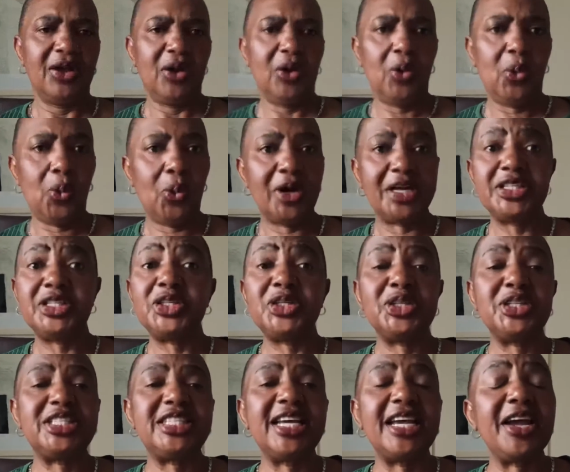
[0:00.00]
What do you
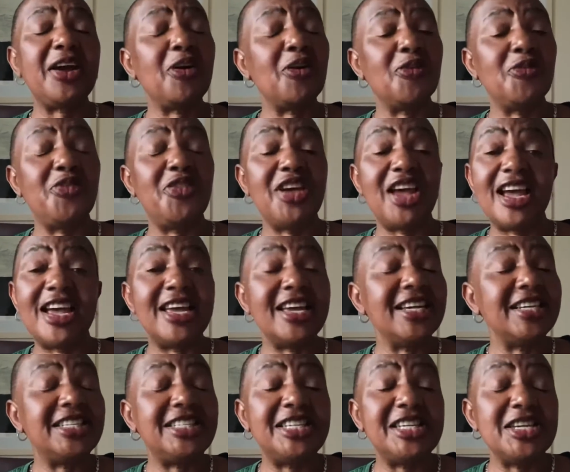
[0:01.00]
take of the
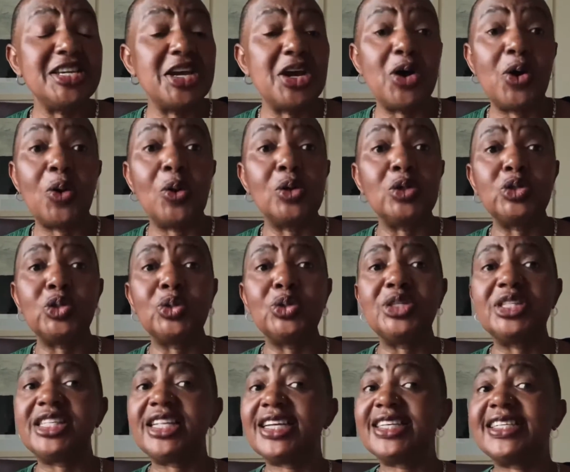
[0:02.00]
80-year-old who
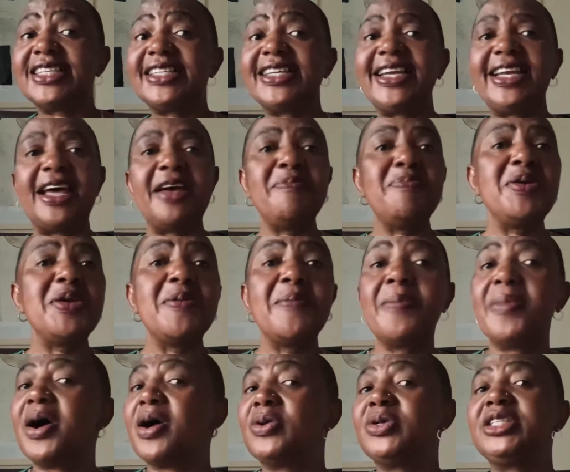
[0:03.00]
started climbing
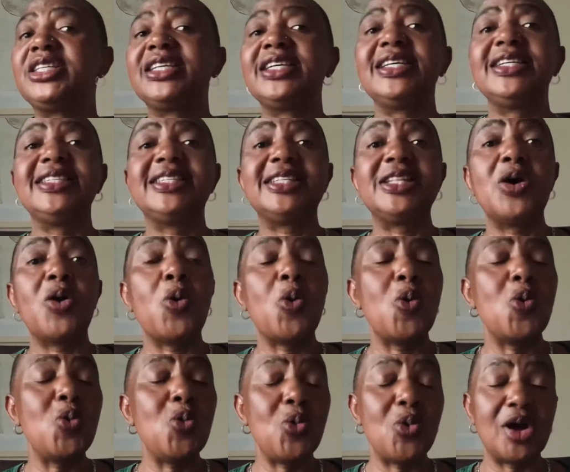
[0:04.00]
mountains, the whole
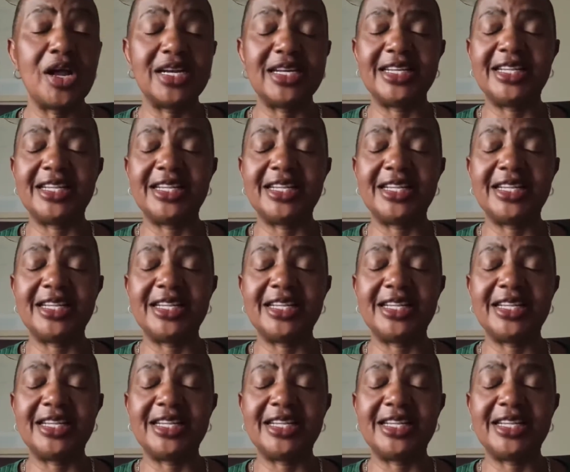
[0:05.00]
world,